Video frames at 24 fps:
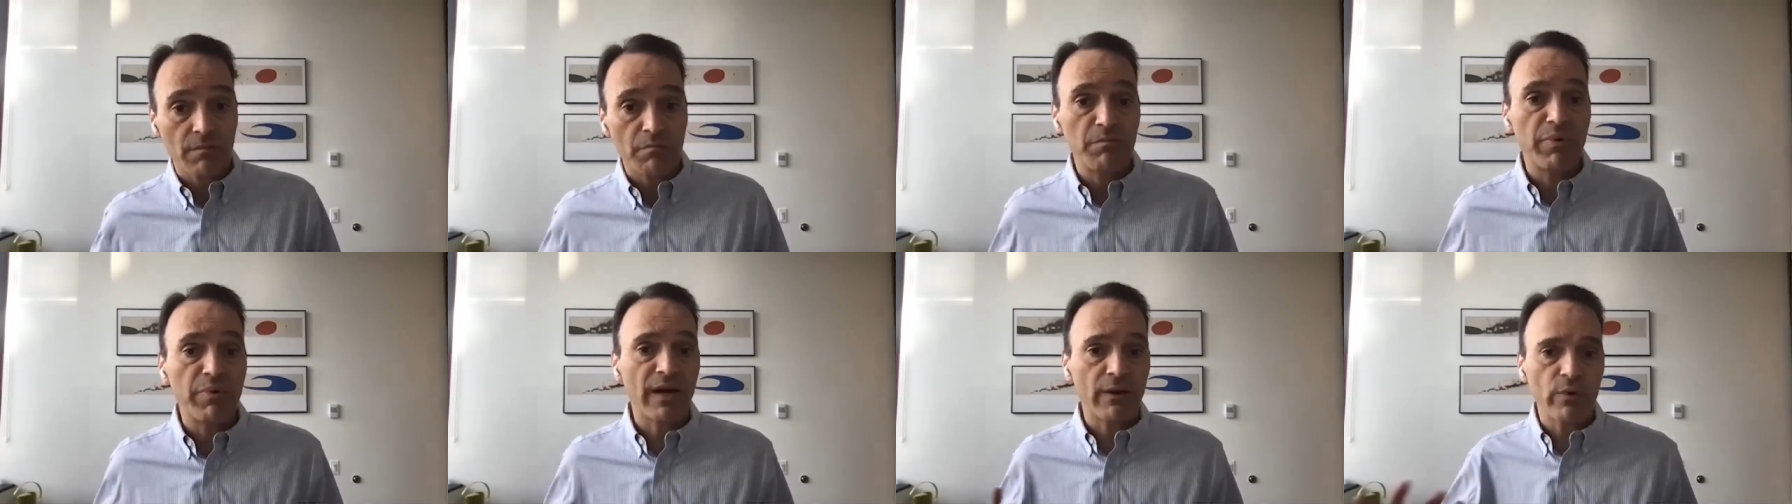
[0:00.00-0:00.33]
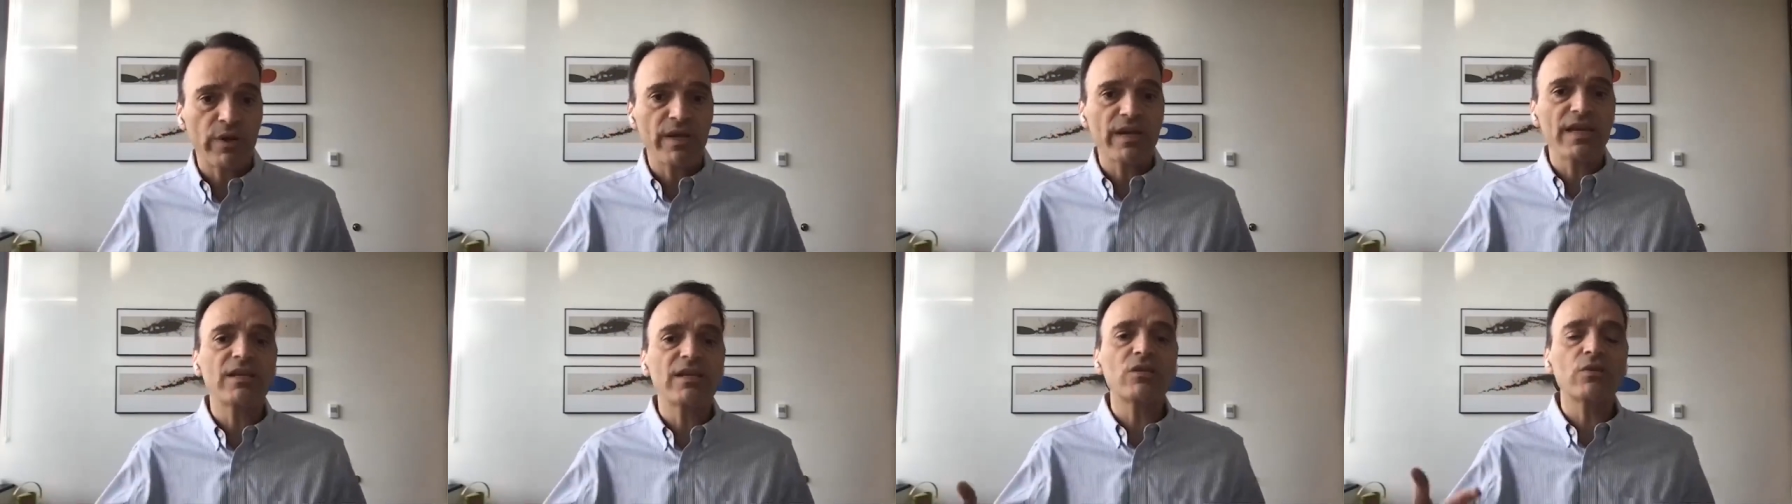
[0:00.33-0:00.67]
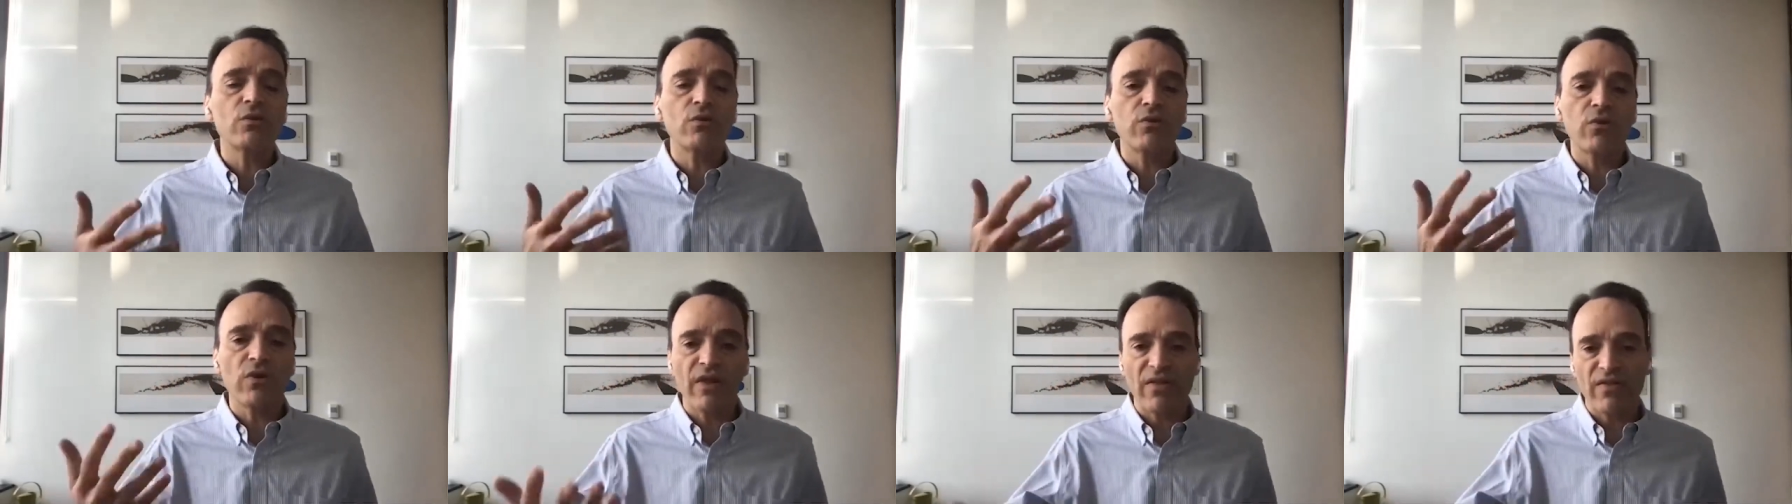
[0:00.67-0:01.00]
But we
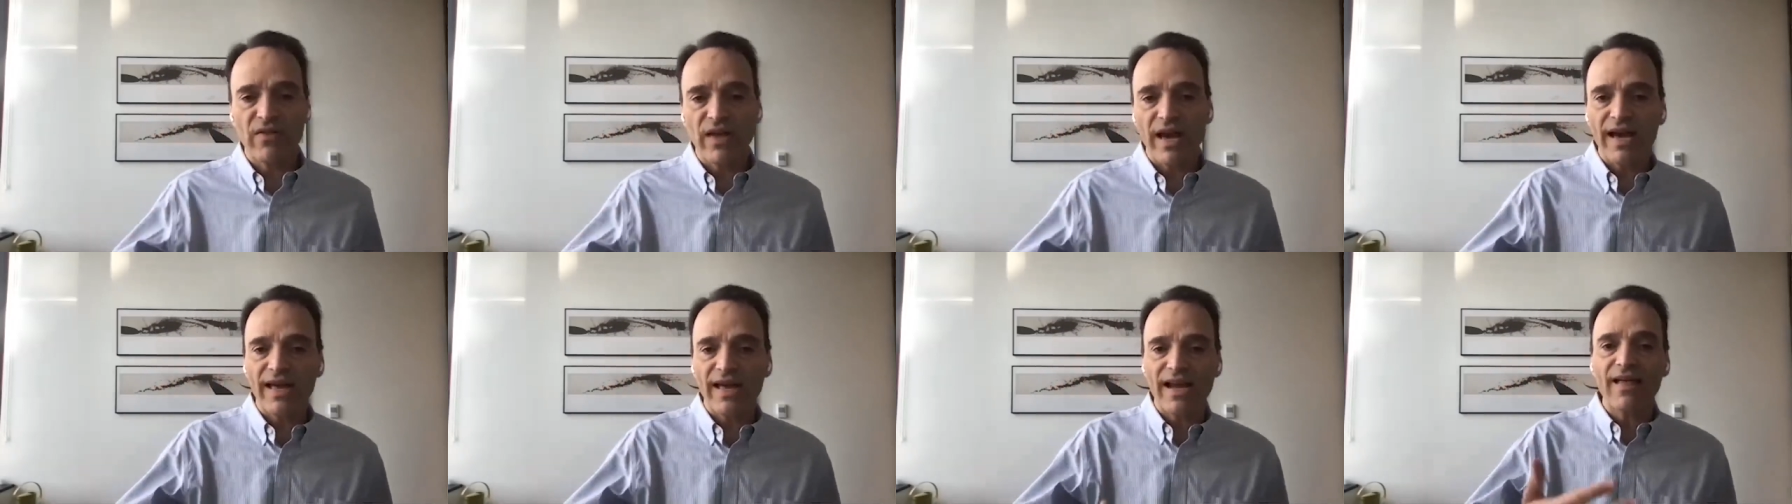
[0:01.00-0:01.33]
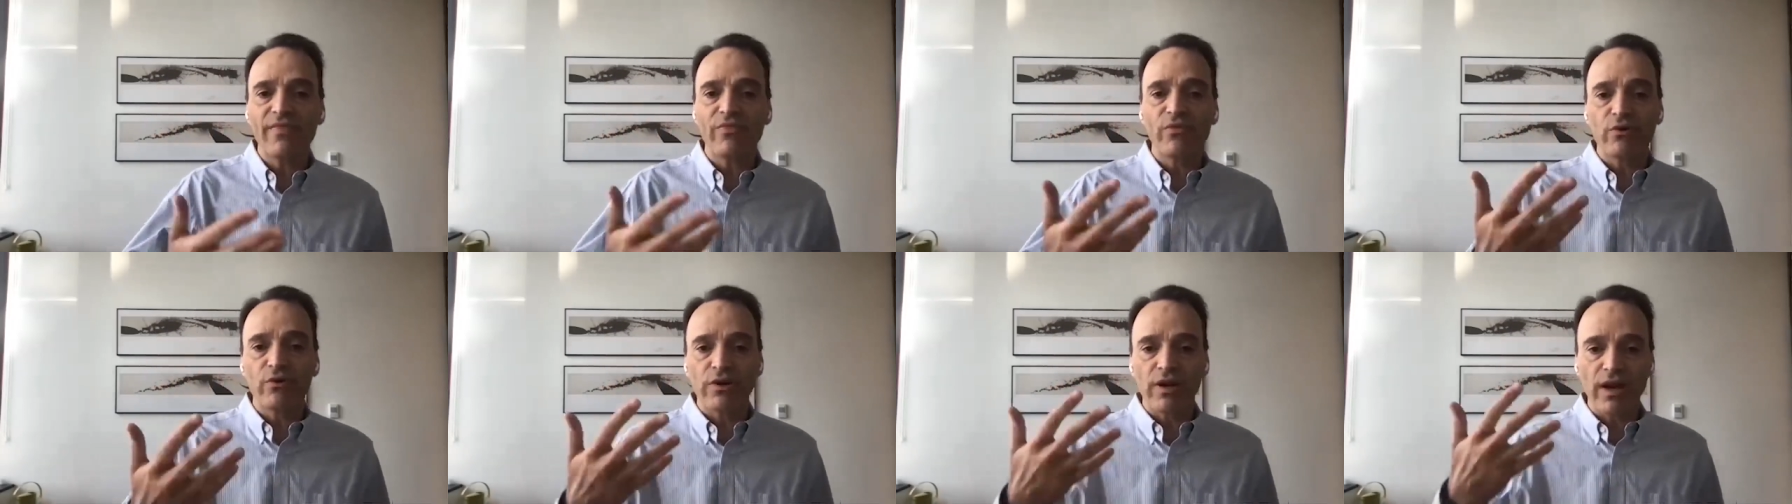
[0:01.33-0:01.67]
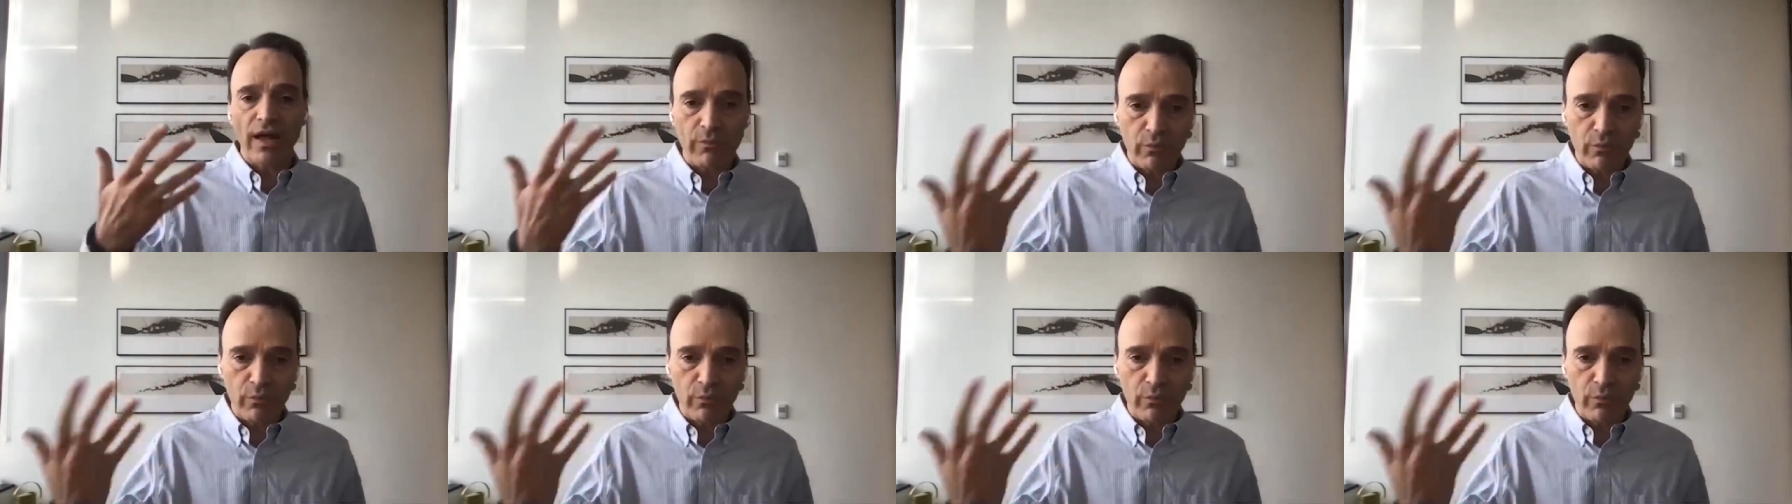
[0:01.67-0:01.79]
need to do that under